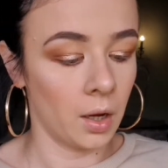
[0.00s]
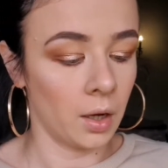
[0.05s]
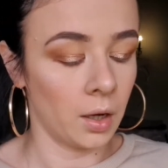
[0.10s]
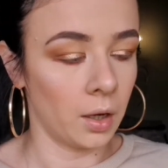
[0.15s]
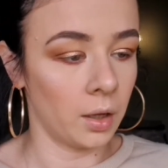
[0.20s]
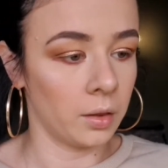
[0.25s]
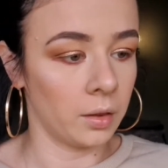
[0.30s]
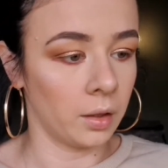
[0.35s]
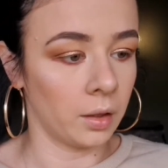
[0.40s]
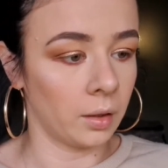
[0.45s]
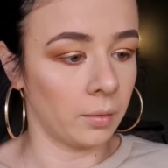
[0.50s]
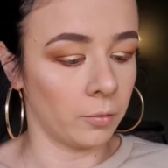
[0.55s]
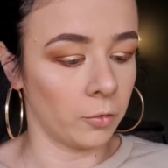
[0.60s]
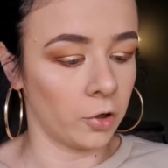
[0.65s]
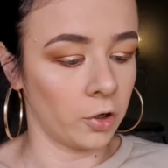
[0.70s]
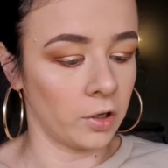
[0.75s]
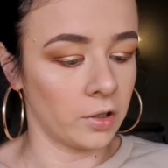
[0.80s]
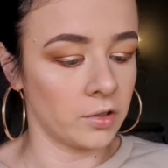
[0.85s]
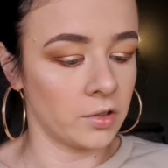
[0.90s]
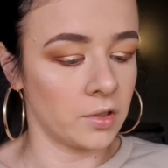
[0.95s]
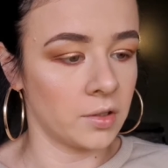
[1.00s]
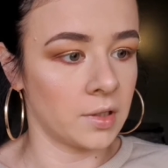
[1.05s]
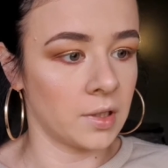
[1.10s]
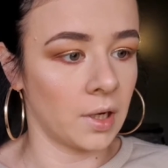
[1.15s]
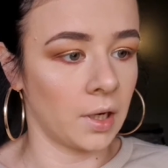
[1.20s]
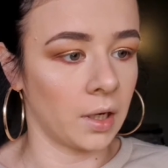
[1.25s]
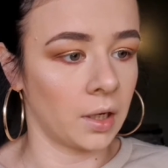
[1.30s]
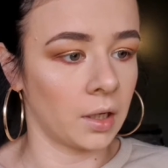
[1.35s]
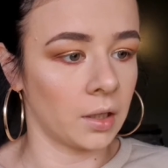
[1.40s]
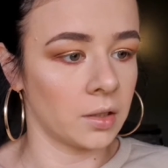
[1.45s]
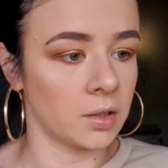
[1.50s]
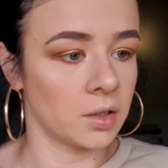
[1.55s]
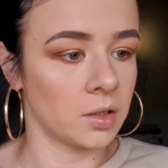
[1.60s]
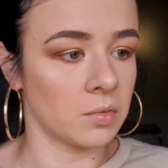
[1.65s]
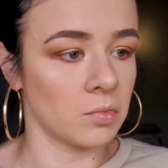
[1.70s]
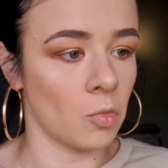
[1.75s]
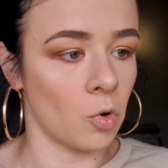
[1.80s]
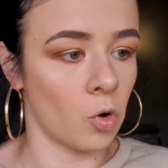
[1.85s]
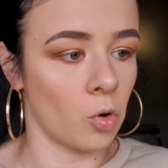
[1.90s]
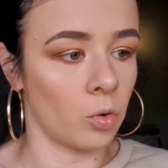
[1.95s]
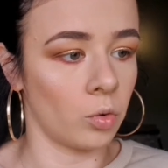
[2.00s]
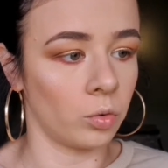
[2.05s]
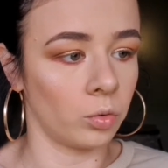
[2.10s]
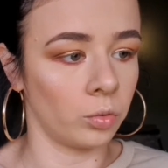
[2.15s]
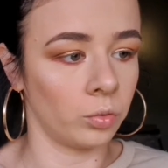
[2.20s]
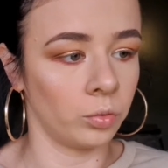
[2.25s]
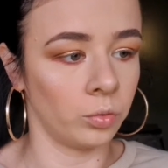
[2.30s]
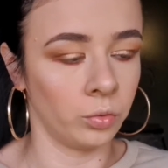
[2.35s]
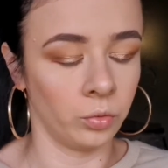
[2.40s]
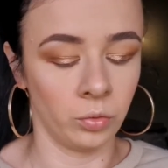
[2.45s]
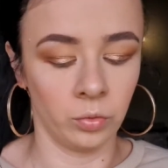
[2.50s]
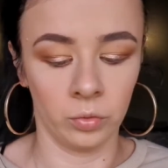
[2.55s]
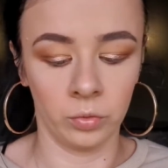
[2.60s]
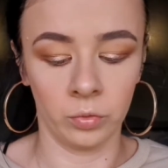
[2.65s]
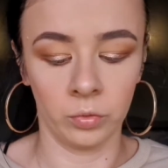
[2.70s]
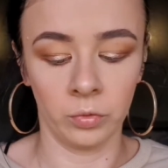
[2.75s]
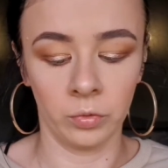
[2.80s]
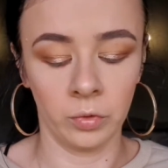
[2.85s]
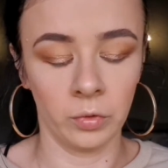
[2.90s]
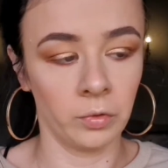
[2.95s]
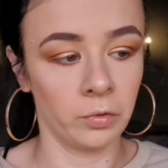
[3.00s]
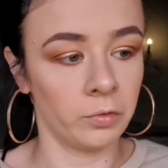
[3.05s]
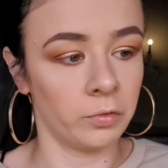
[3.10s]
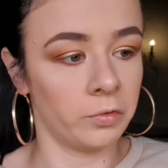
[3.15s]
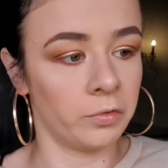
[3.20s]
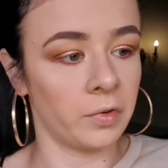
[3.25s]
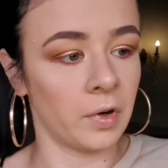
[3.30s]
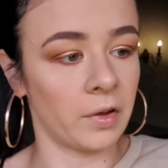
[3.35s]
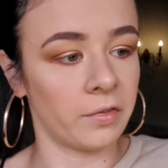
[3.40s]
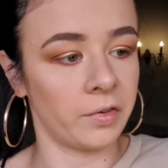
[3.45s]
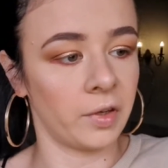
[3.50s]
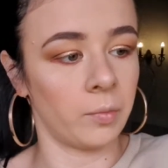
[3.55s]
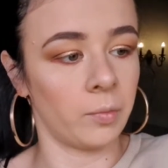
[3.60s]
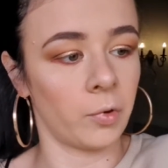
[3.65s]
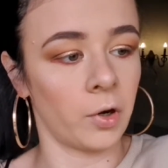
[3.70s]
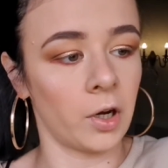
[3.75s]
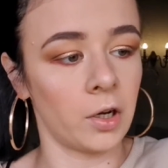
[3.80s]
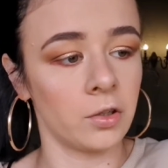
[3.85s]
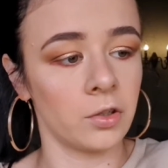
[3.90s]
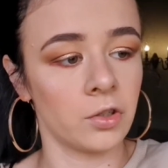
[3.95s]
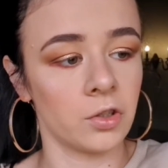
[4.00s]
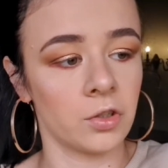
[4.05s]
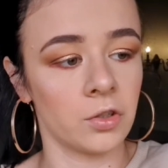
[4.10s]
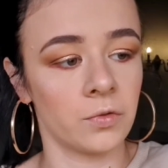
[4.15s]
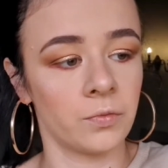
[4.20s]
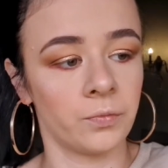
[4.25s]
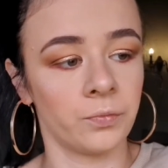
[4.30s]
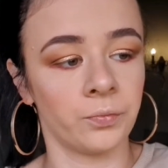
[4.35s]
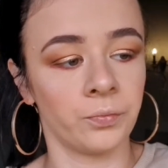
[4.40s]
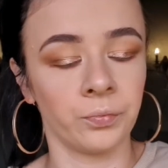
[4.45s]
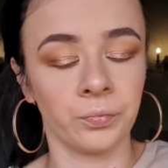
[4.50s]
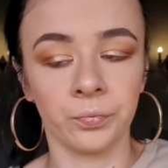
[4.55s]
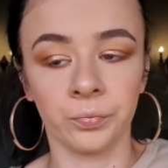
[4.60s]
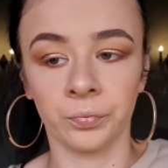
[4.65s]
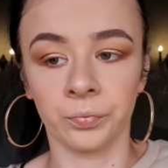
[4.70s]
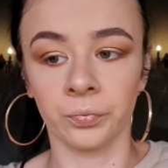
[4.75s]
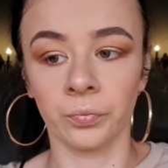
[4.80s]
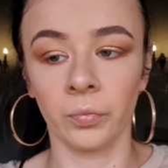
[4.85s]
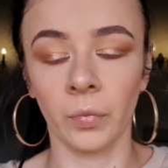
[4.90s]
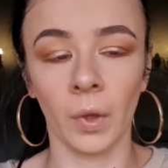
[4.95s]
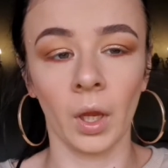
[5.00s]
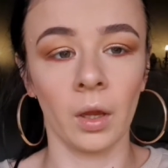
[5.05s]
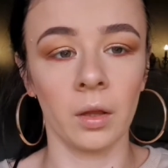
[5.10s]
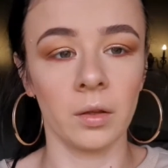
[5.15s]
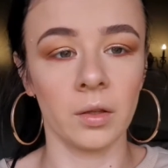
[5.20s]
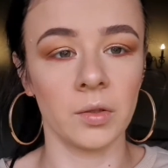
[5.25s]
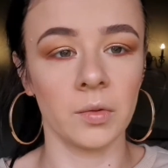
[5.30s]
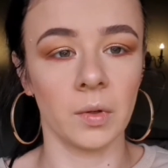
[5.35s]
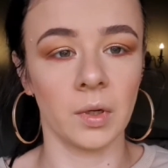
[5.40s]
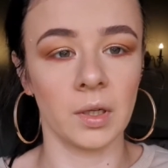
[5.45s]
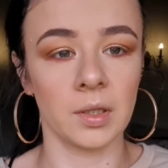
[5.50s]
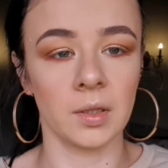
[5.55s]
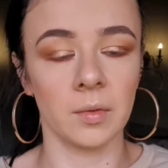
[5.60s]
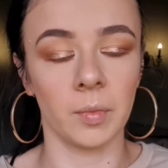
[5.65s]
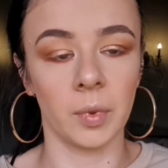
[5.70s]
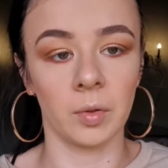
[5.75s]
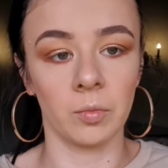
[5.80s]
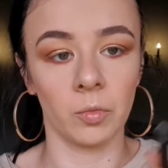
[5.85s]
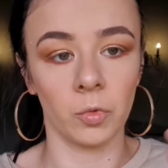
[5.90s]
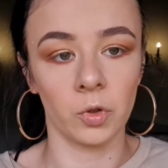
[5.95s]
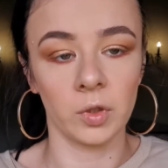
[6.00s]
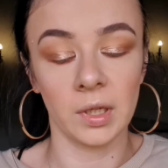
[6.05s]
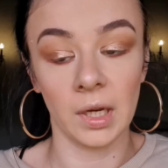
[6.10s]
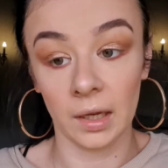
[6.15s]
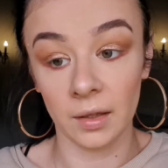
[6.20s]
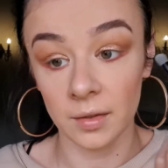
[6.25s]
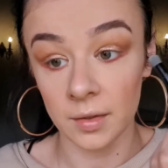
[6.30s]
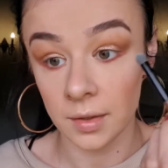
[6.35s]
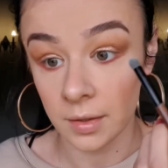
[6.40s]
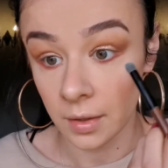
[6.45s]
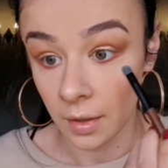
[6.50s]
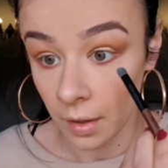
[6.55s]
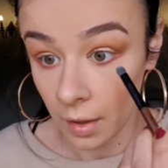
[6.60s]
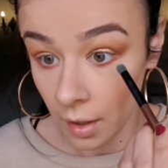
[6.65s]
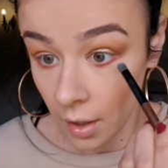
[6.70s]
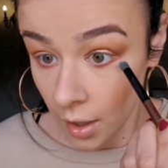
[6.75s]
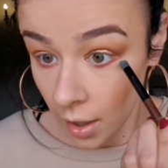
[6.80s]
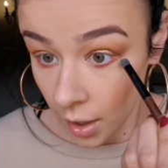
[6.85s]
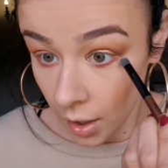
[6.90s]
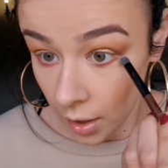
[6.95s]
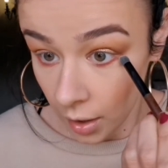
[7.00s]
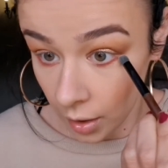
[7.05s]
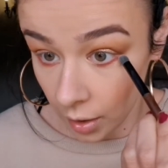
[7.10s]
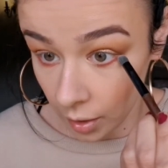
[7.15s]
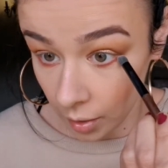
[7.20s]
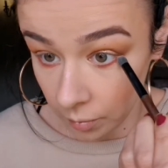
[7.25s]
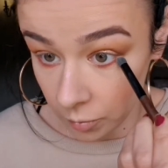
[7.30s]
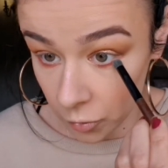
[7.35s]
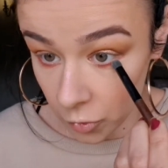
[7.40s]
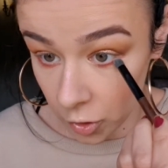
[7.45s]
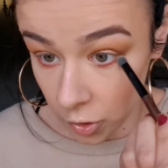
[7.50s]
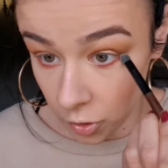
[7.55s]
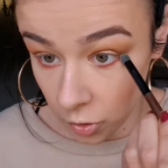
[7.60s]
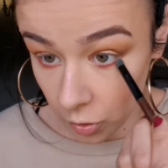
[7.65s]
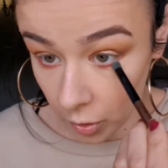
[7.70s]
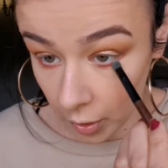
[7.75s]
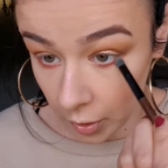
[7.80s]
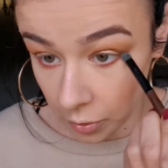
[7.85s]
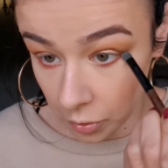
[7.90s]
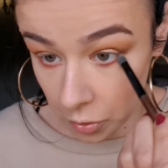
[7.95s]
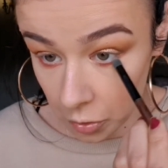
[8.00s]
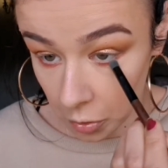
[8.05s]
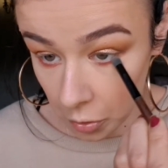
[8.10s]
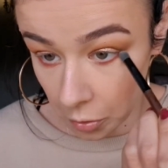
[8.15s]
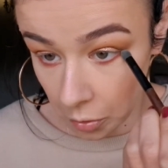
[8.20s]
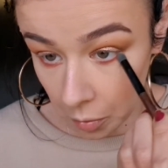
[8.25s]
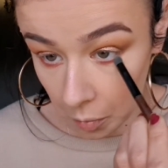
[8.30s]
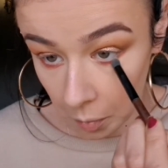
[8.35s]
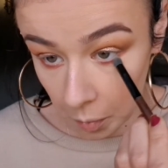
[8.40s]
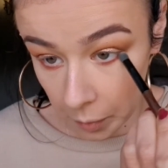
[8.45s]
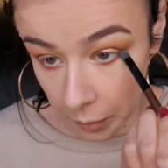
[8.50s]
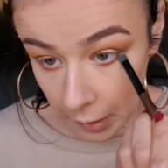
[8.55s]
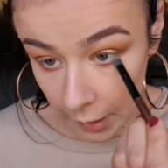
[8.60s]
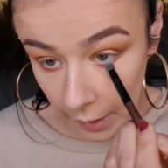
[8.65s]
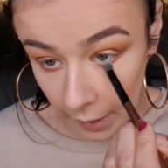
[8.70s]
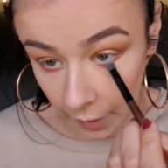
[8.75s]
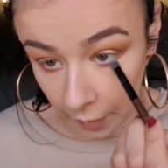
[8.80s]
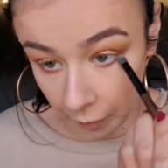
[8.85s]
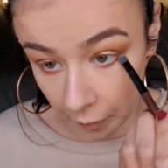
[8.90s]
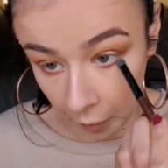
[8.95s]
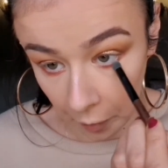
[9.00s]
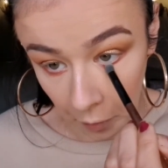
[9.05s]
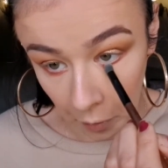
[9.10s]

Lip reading: And then I'm going to take a small fluffy brush. This one is a bit more dense. And I'm just going to blend